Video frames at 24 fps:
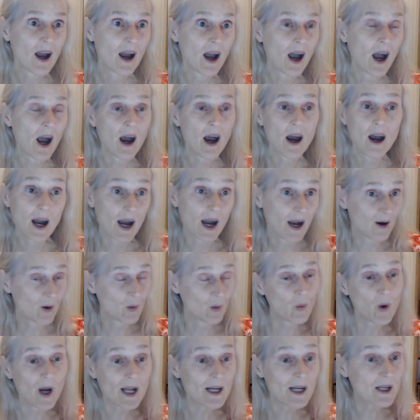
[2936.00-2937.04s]
Uh,
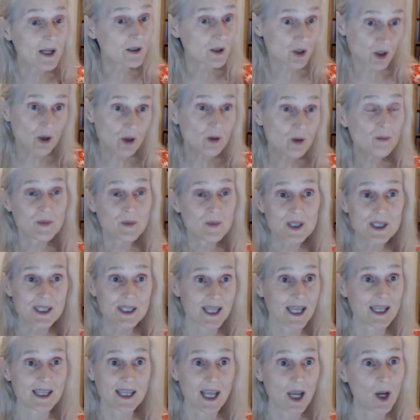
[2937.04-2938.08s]
one assumes
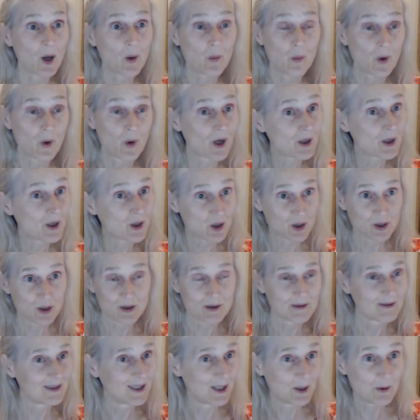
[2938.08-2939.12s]
that they were,
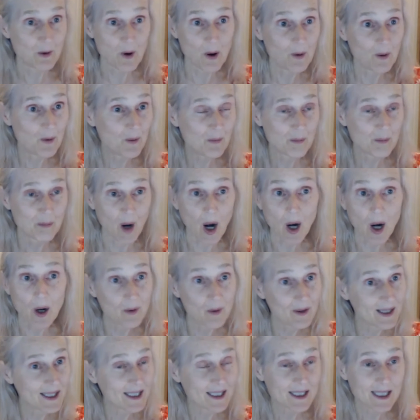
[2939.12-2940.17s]
you know,
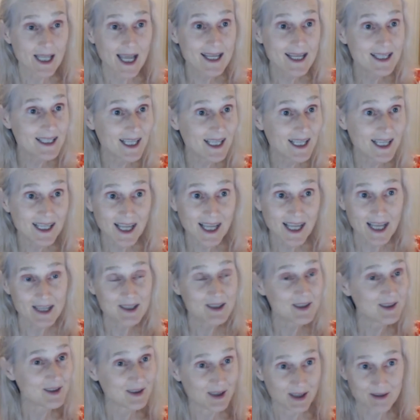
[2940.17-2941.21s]
borrowing and lending
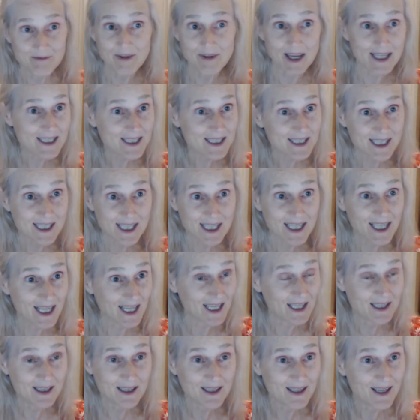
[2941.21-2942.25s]
and investing
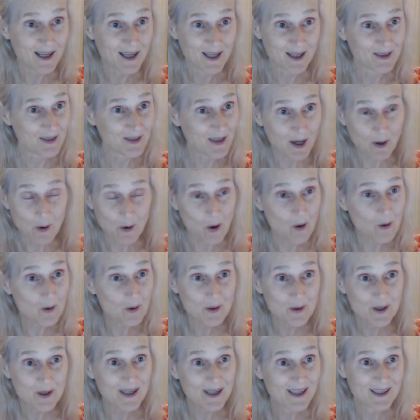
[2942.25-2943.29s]
in their
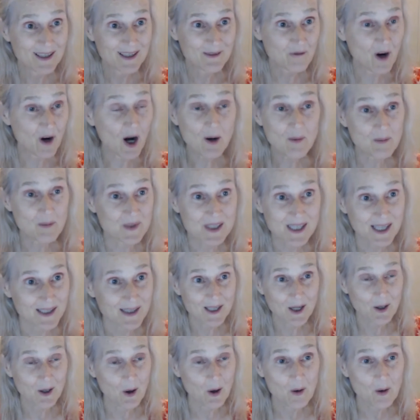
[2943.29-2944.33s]
own farms
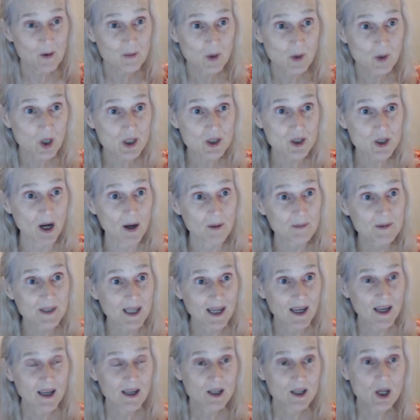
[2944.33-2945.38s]
their own workshops.
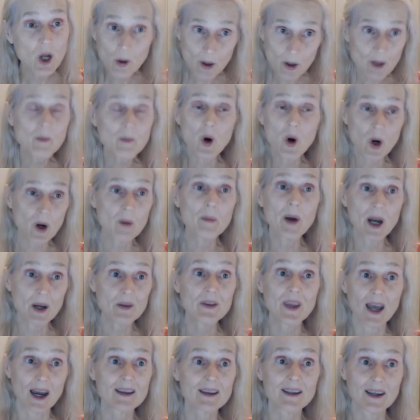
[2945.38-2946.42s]
Knowing more about
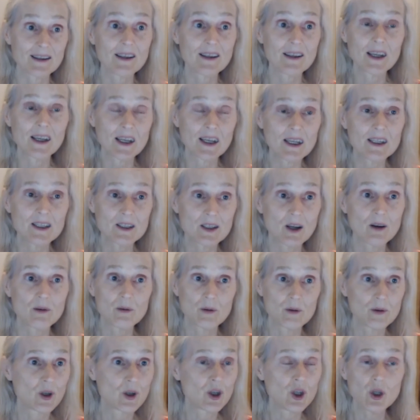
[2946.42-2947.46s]
that, I think, is a
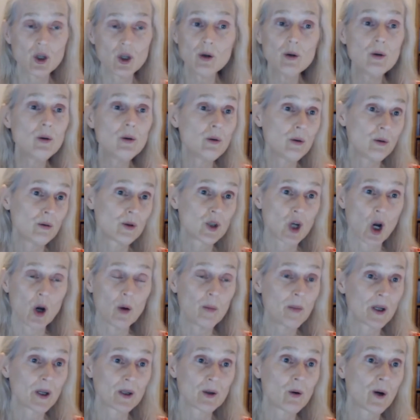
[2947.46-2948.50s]
huge
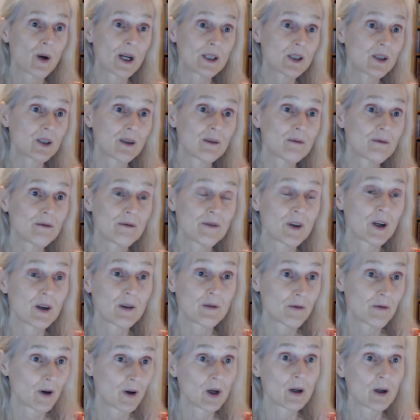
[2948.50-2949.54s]
open question for,
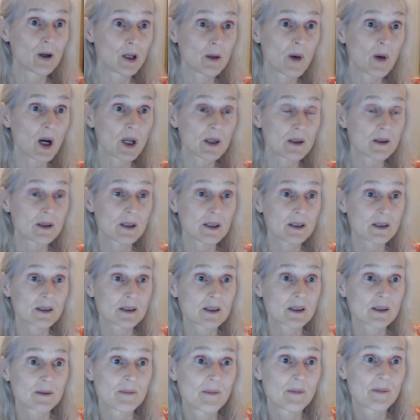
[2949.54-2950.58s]
for early modernists.